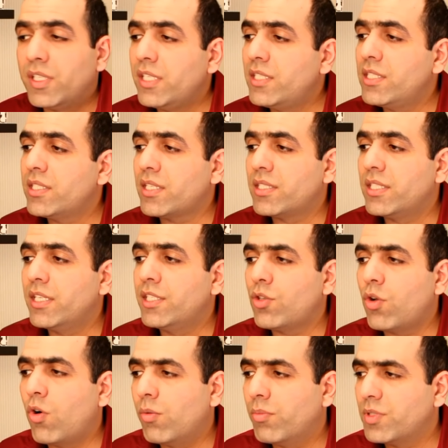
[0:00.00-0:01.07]
This is a 6
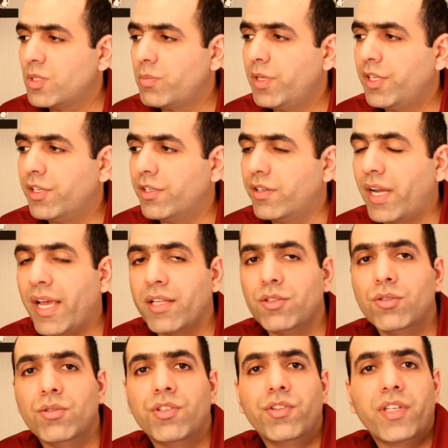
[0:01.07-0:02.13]
ohm speaker, and
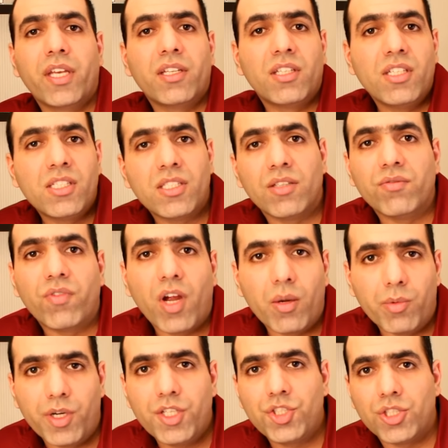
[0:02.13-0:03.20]
to create decent
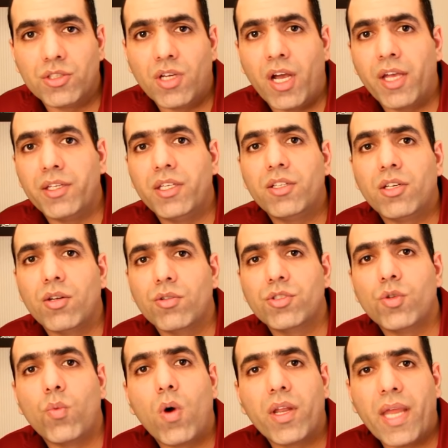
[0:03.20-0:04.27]
vibration, I need close
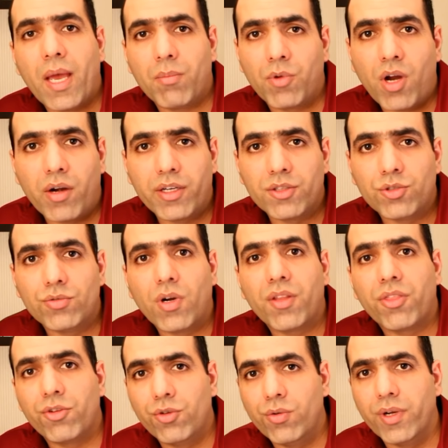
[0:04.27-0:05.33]
to 1 amp current to
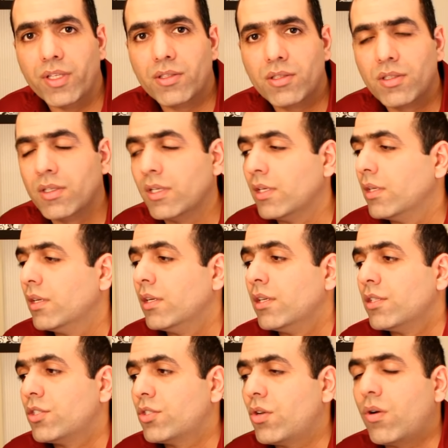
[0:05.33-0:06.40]
run through it.
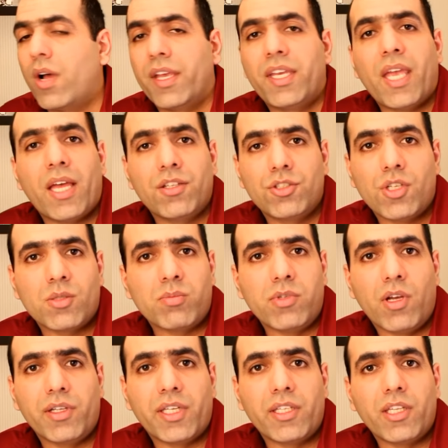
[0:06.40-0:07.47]
So I can't just
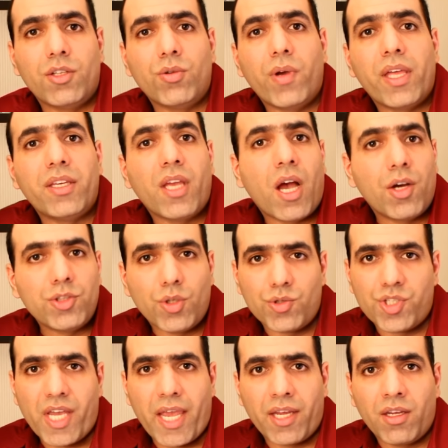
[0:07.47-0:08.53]
plug it into any audio
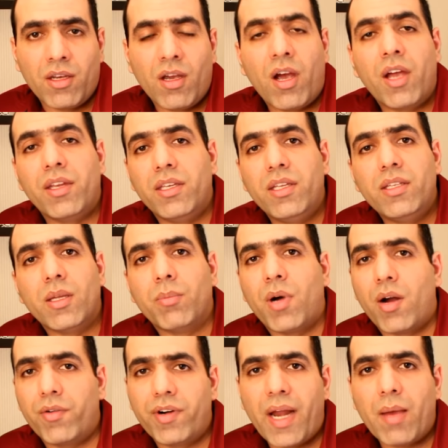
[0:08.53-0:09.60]
jack. I need a
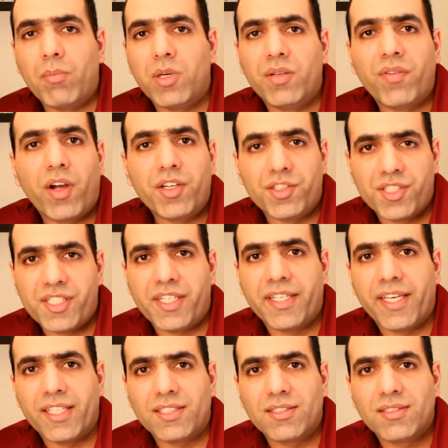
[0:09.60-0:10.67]
power amplifier circuit.